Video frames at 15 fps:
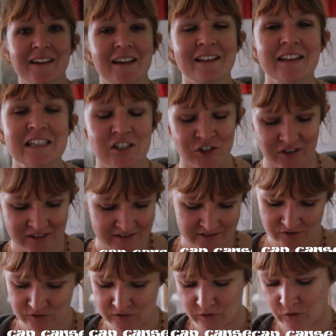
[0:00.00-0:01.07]
Calendula
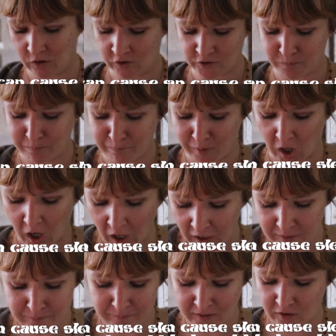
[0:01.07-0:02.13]
is also called
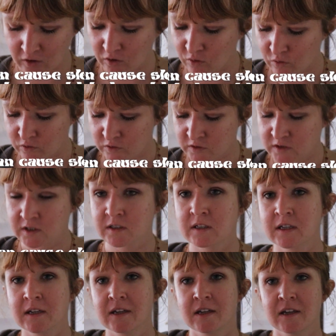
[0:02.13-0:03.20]
pot marigold.
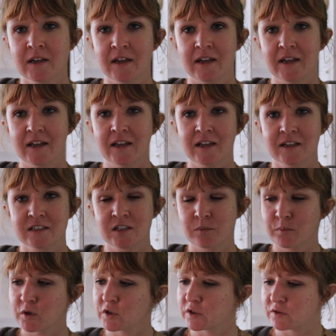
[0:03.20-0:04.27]
It
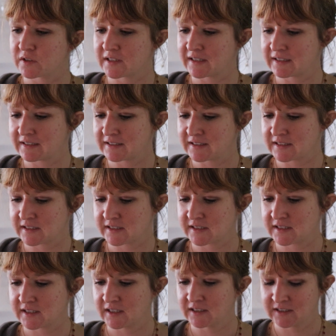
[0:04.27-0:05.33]

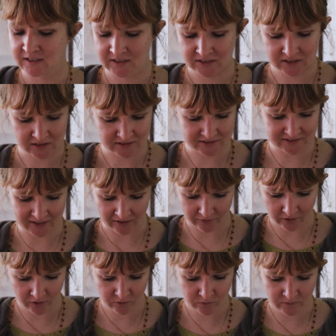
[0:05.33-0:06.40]
produces
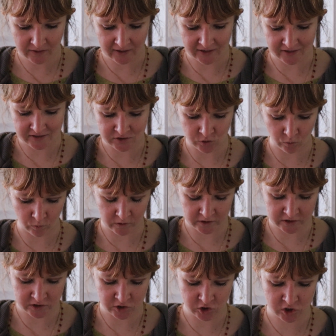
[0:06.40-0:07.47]
yellow and
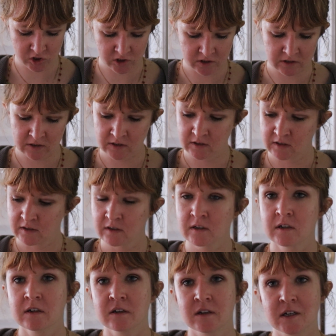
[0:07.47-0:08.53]
orange
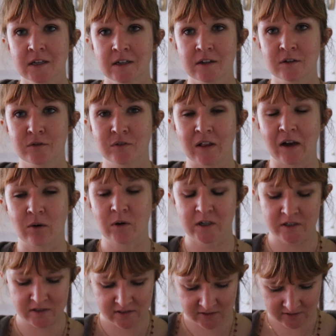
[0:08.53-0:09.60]

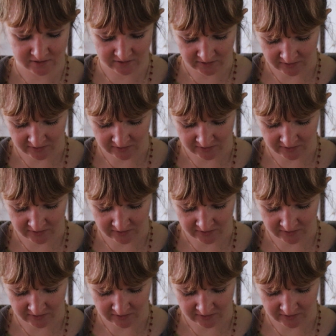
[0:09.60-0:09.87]
flowers.